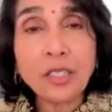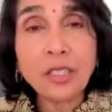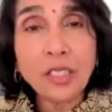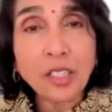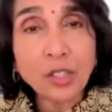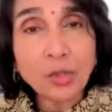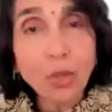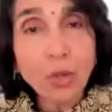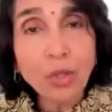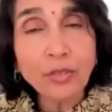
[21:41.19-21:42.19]
the
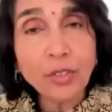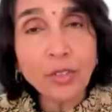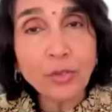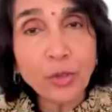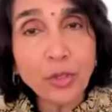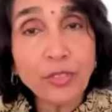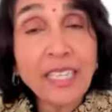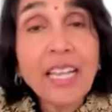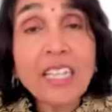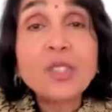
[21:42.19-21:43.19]
control of the fruit of the
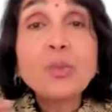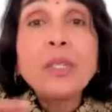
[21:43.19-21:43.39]
action,